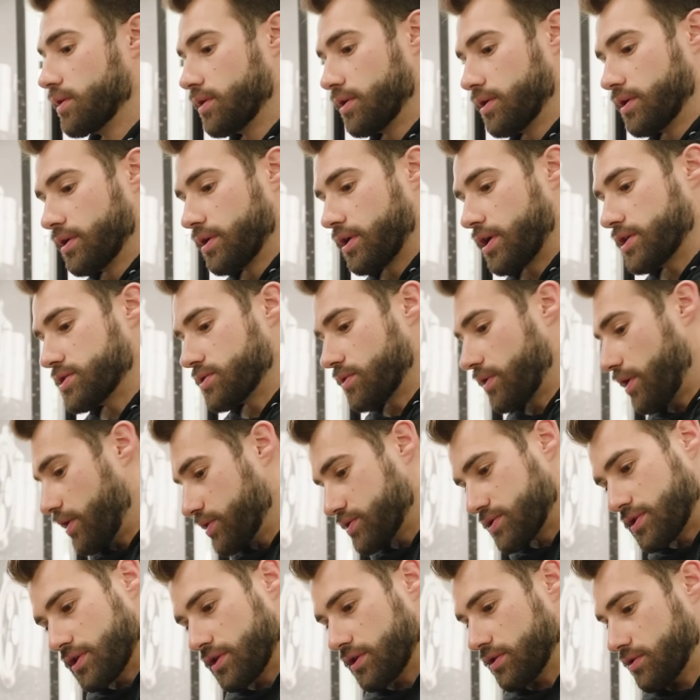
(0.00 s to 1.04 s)
Because or else
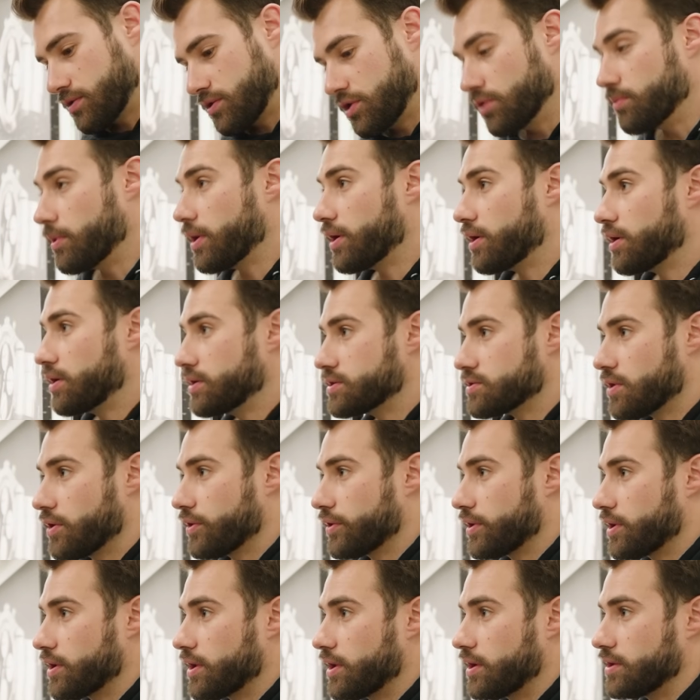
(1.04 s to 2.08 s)
the humidity is all
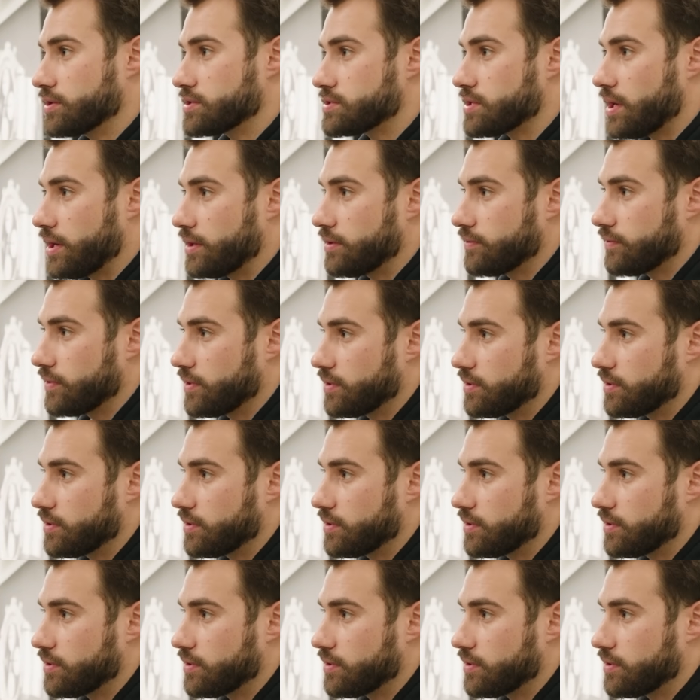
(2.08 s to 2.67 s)
going to get inside of it.